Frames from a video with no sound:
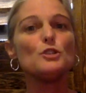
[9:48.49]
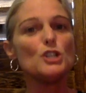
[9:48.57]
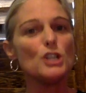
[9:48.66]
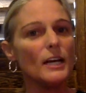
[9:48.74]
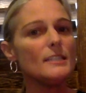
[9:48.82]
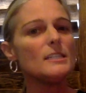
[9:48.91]

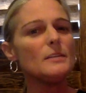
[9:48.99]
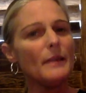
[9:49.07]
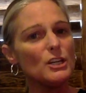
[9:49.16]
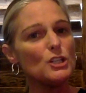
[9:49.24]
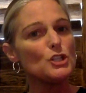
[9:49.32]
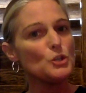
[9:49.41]
just to
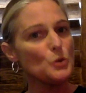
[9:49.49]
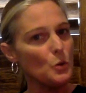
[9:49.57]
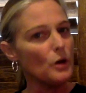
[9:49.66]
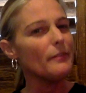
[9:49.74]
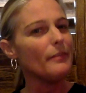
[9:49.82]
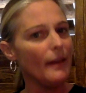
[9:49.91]
make
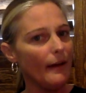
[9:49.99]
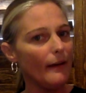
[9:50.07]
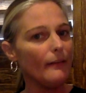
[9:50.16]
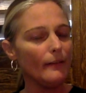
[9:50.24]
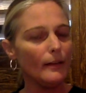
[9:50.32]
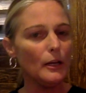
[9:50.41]
sure
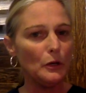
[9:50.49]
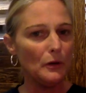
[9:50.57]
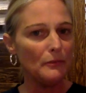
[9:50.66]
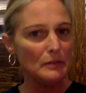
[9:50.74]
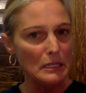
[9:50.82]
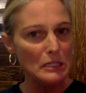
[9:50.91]
that,
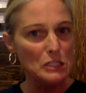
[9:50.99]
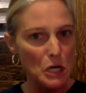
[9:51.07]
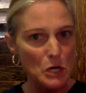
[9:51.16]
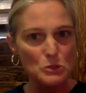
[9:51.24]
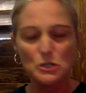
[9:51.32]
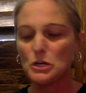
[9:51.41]
everything's
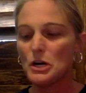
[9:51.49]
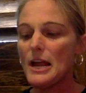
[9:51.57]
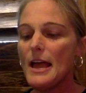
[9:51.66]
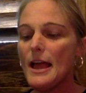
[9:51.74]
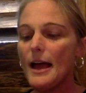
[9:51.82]
kosher.